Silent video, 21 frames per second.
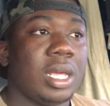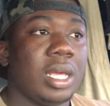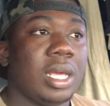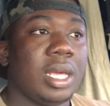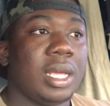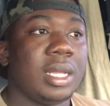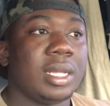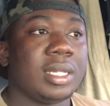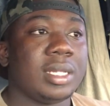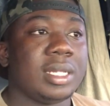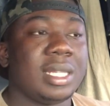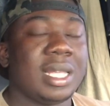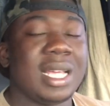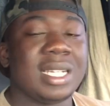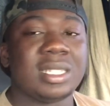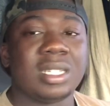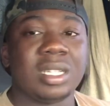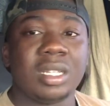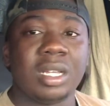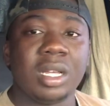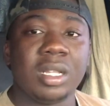And that's
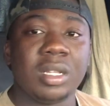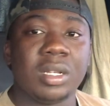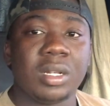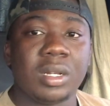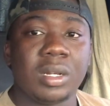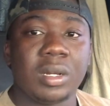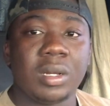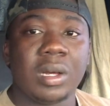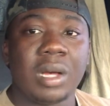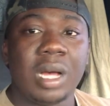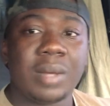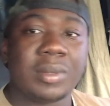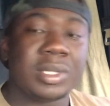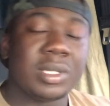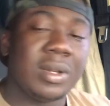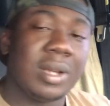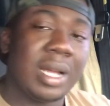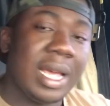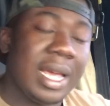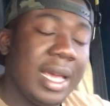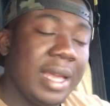another obstacle
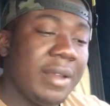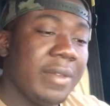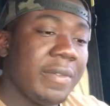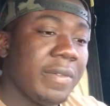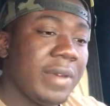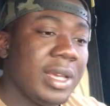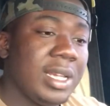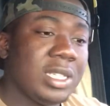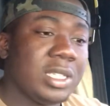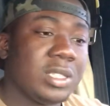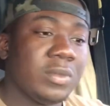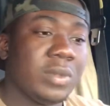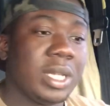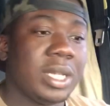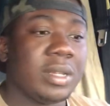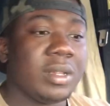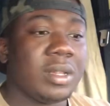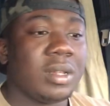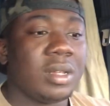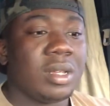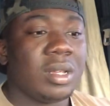I had to face with
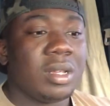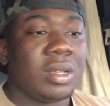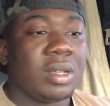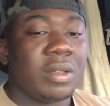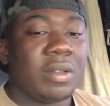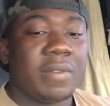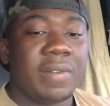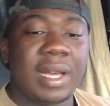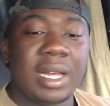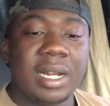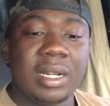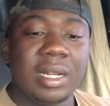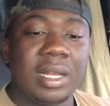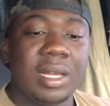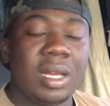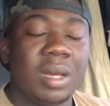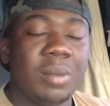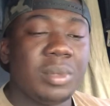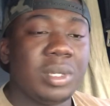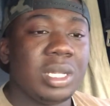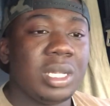finding a
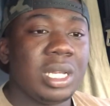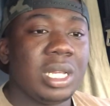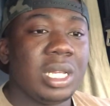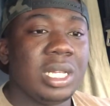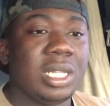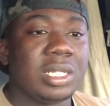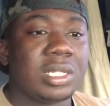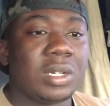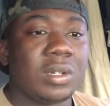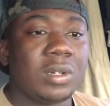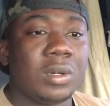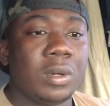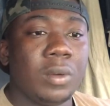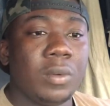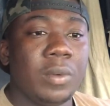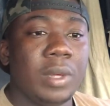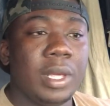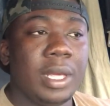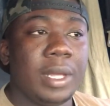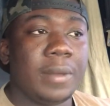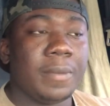company to lease on
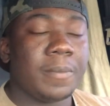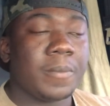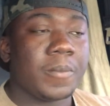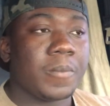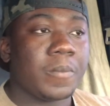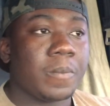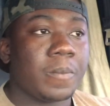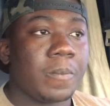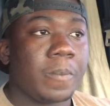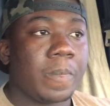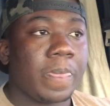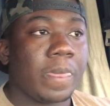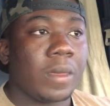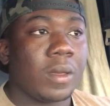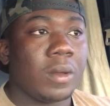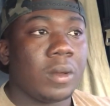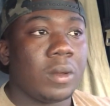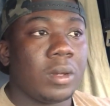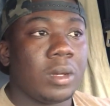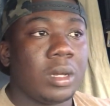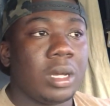with.
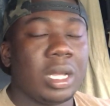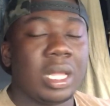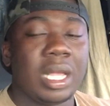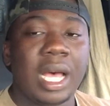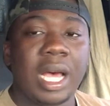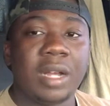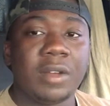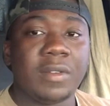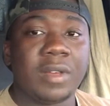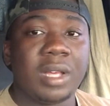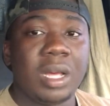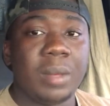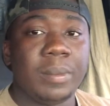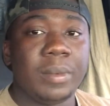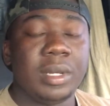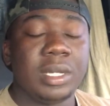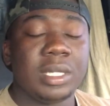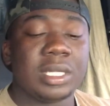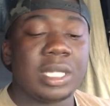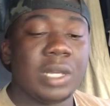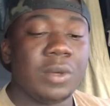A lot of
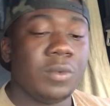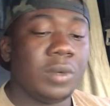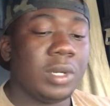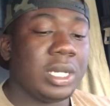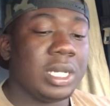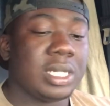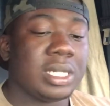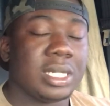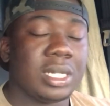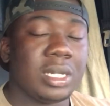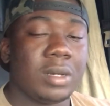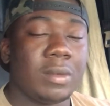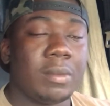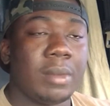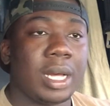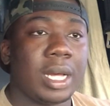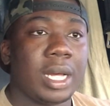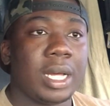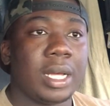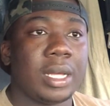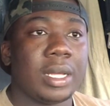companies, they wouldn't accept
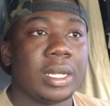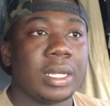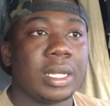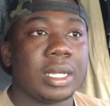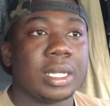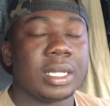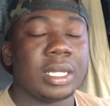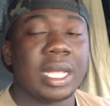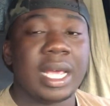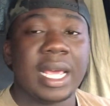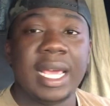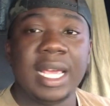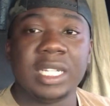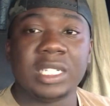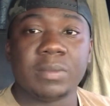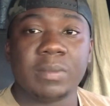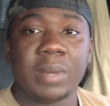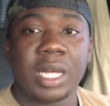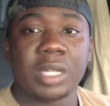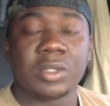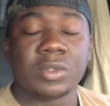the age of
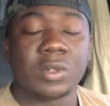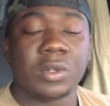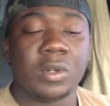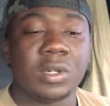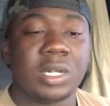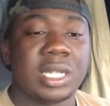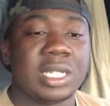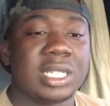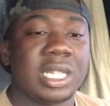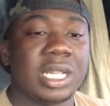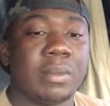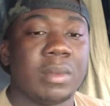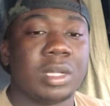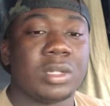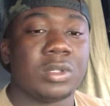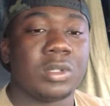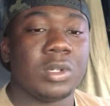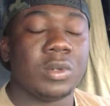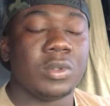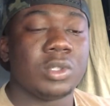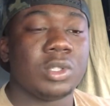my truck. They said my
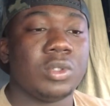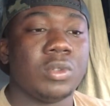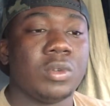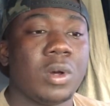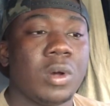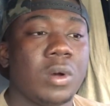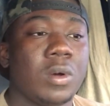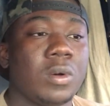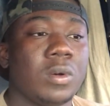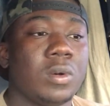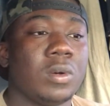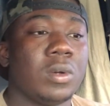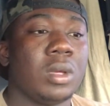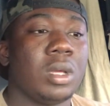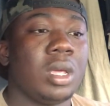truck was too old.